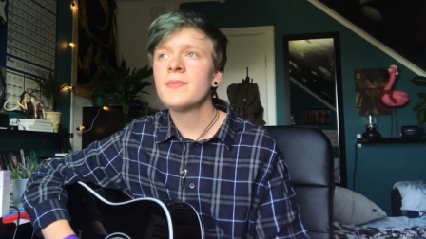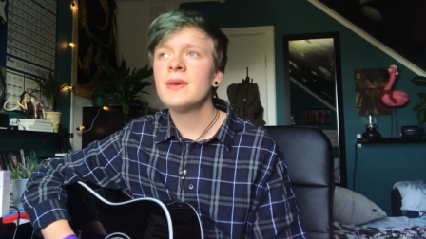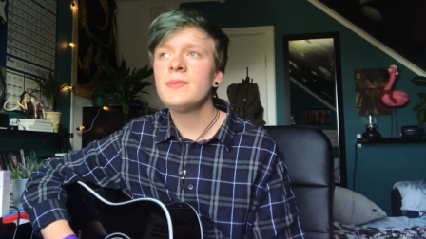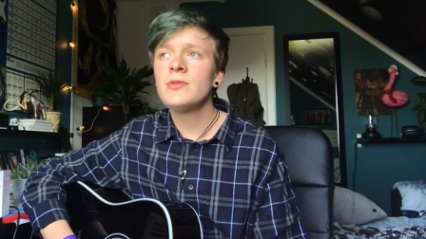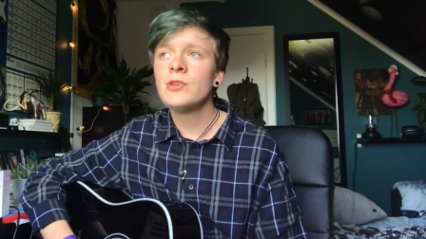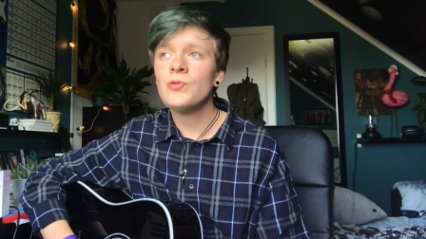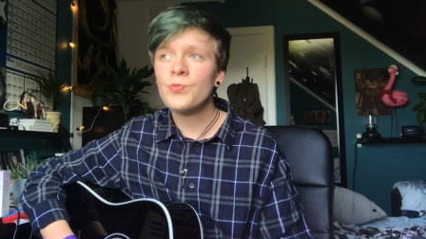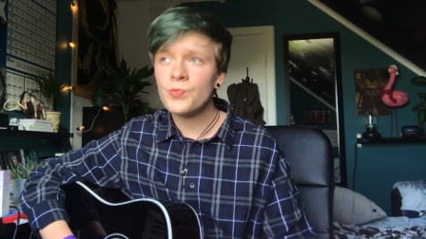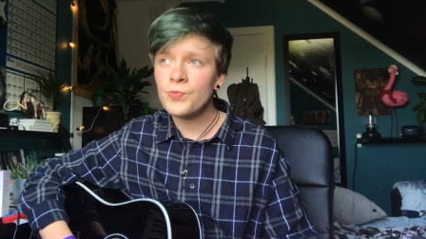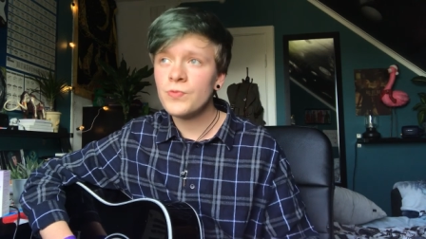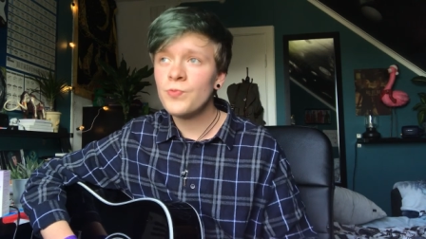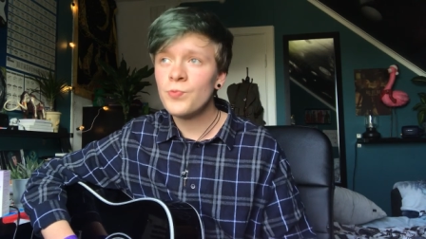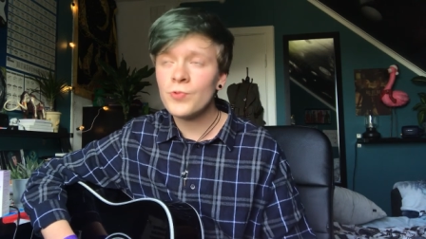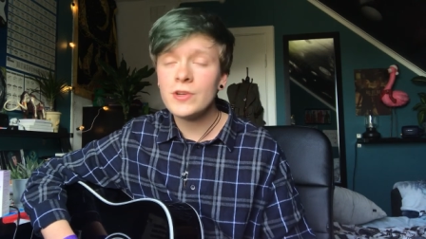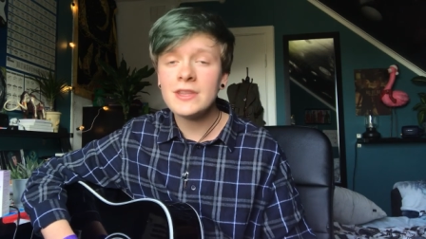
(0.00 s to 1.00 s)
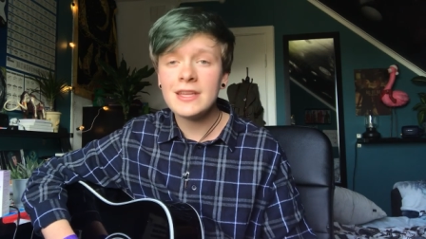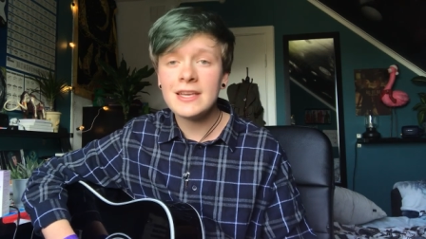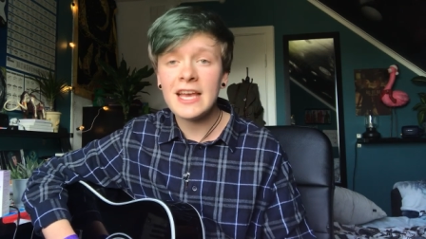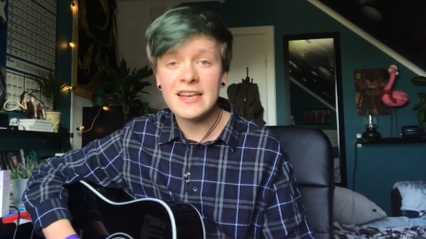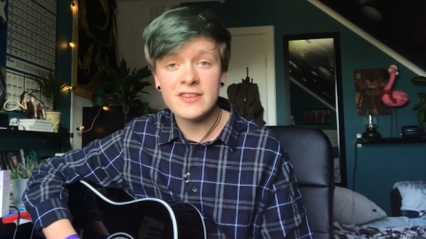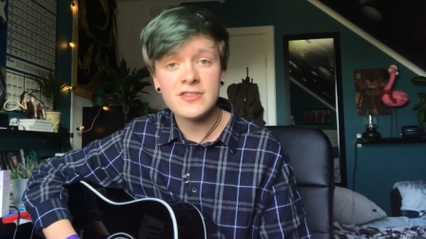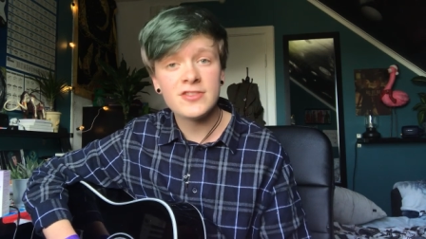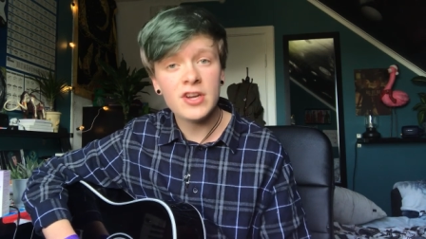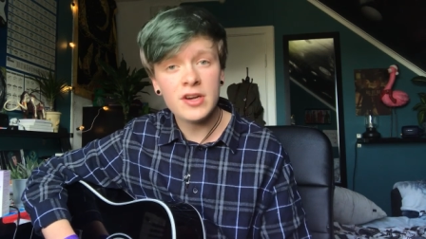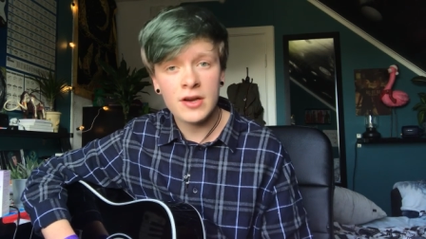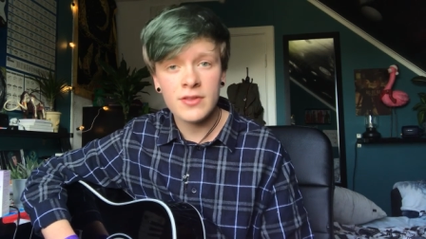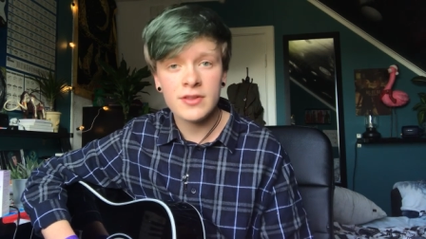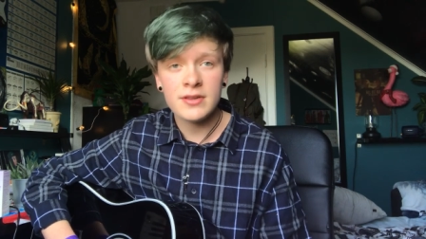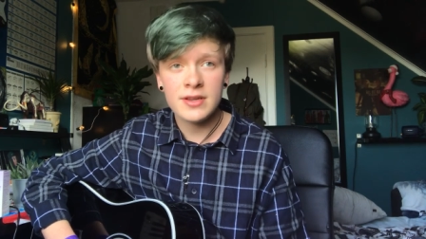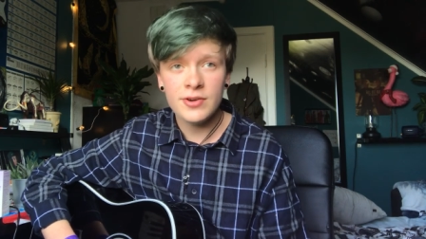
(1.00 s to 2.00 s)
Maybe you really get stuck
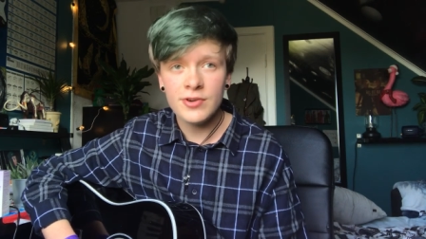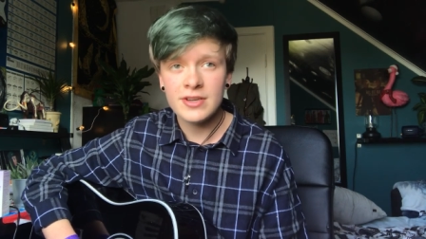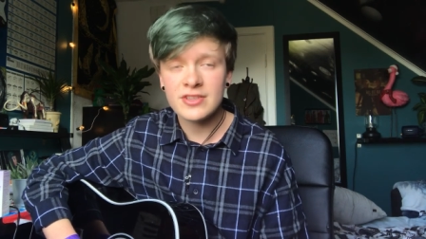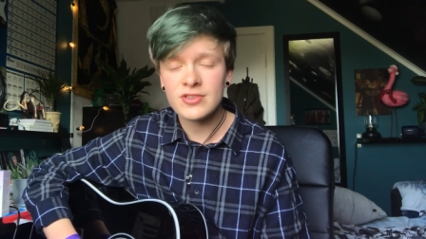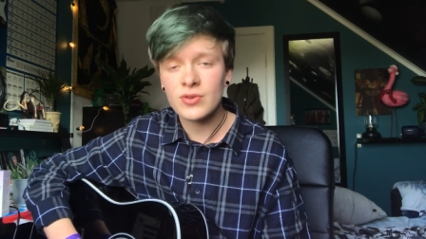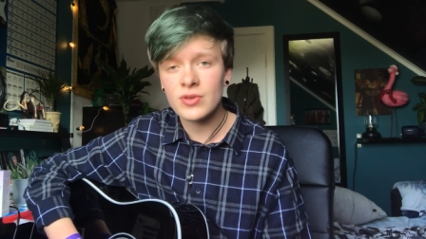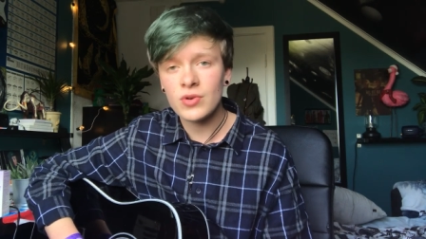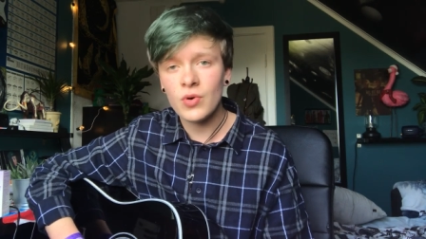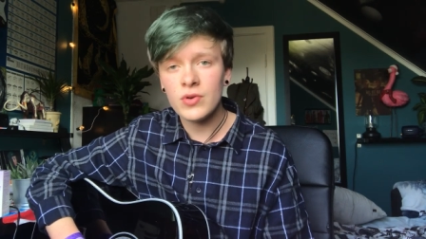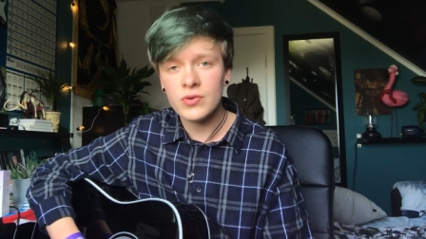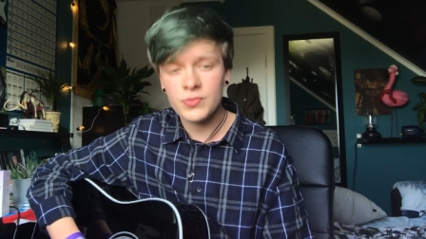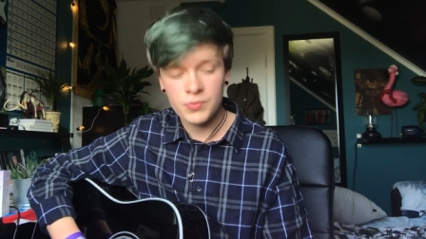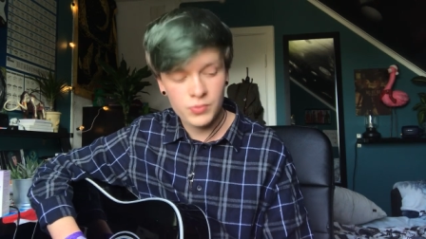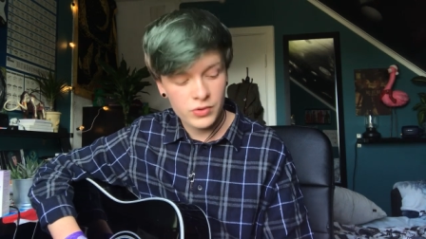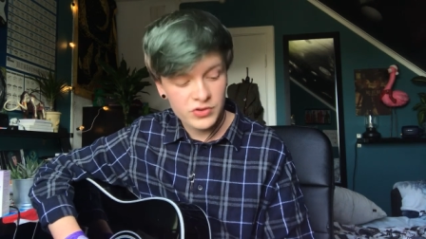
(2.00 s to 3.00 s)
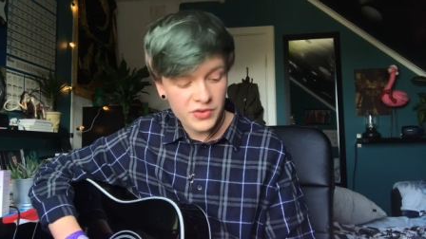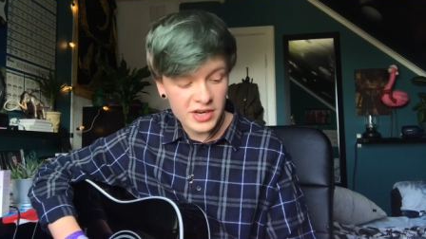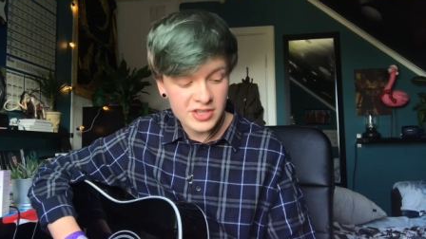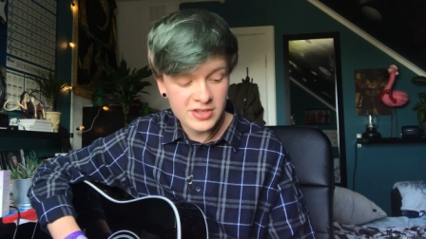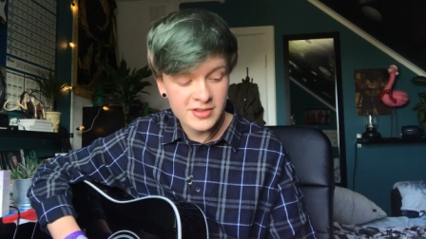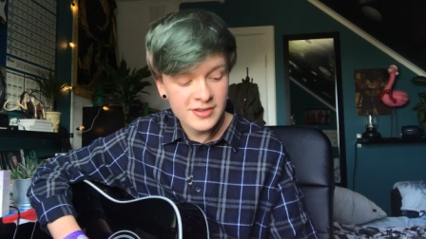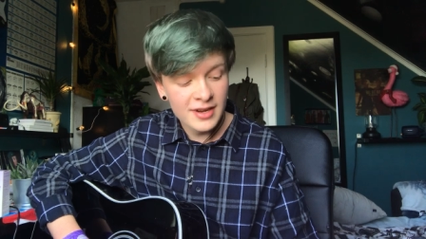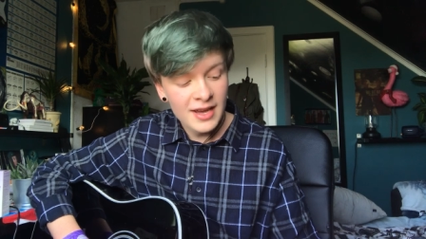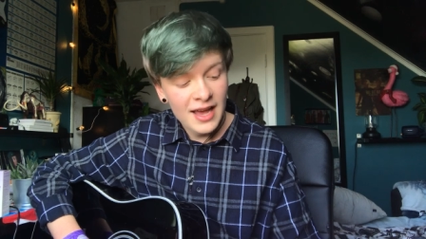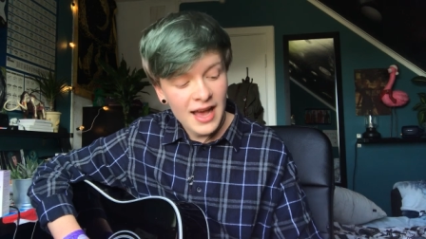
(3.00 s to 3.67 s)
on the lyrics or the chord progression.